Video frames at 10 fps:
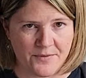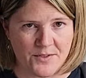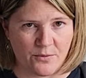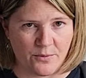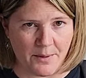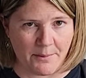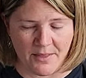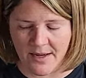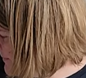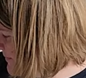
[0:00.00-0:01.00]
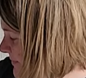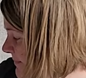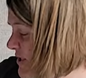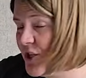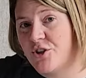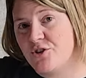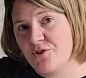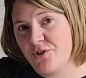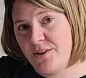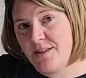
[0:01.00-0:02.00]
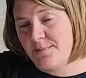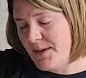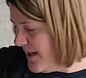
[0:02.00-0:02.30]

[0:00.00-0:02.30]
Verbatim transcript: So remember that. My chargers are in this bag.